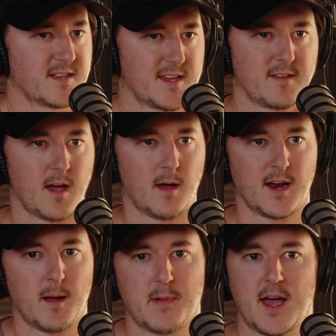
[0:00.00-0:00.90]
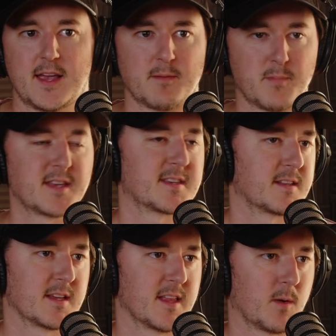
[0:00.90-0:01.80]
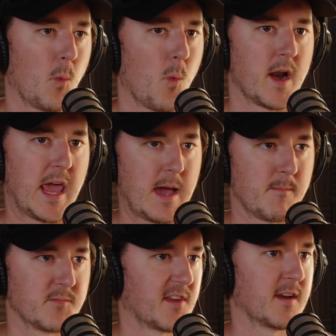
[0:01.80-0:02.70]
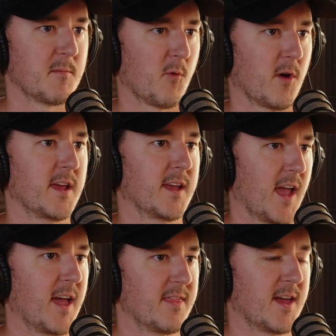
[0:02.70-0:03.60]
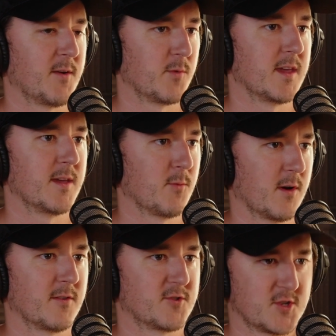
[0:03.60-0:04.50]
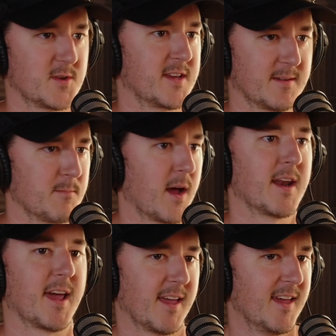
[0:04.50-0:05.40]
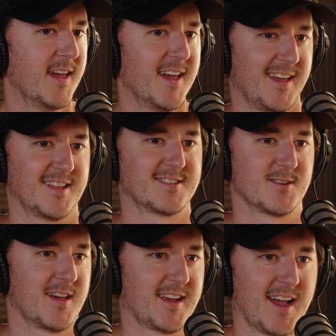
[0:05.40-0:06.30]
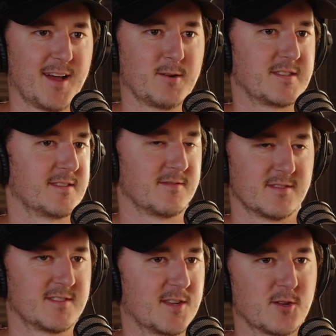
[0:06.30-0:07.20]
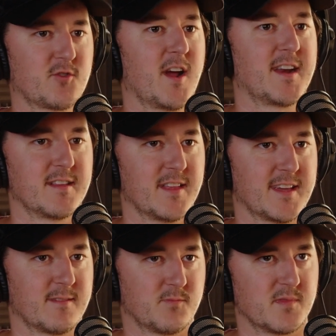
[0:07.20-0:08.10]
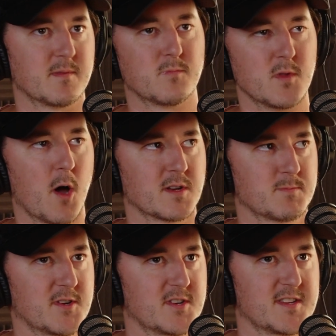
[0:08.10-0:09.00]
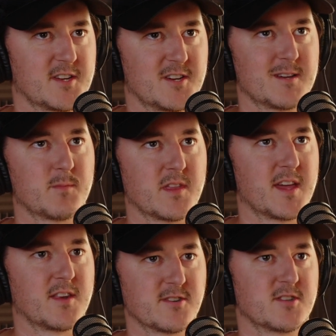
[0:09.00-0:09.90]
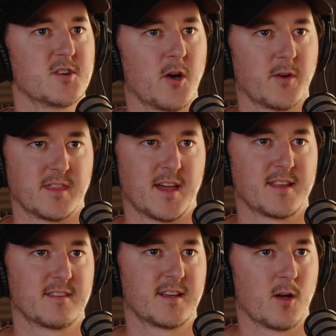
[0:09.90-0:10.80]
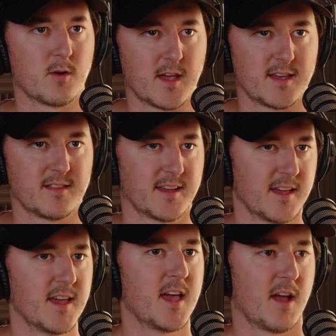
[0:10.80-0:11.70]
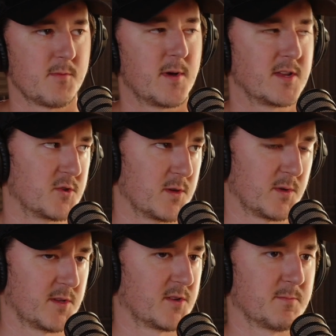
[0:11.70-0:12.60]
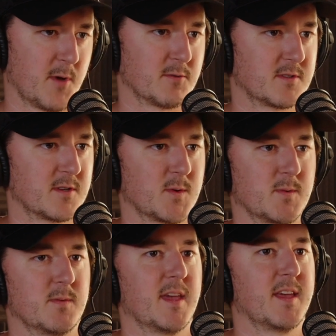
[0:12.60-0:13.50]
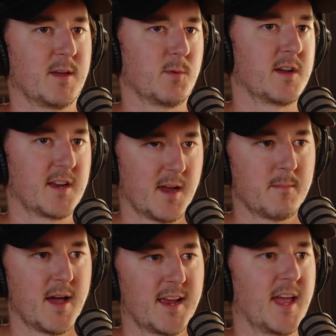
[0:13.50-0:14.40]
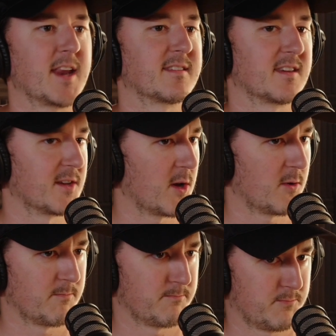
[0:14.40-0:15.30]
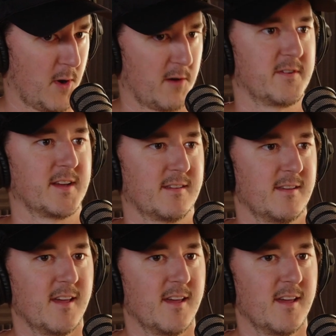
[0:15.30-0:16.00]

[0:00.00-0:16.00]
because I got back at basically like 1 a.m. Sunday morning, and then we were shooting Monday, and so like I was still trying to like know as much as I could, but then just knowing that it's like, okay, like everybody's doing what they're supposed to. Like we're gonna come back, and it's gonna go perfect.